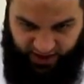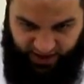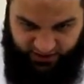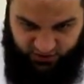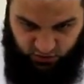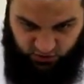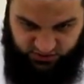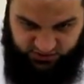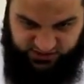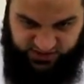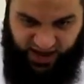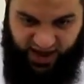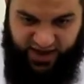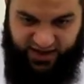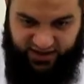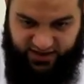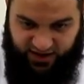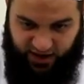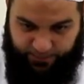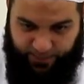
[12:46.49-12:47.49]
at your
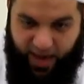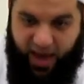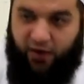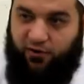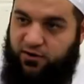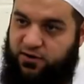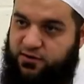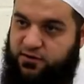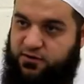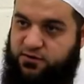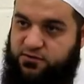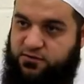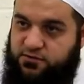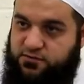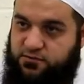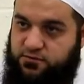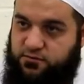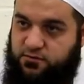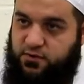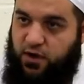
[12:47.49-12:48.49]
zahiri apparent,
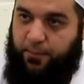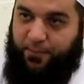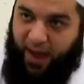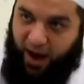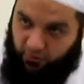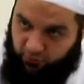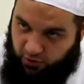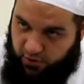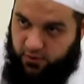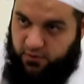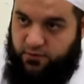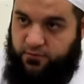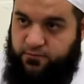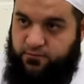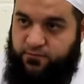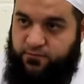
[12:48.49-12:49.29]
apparel.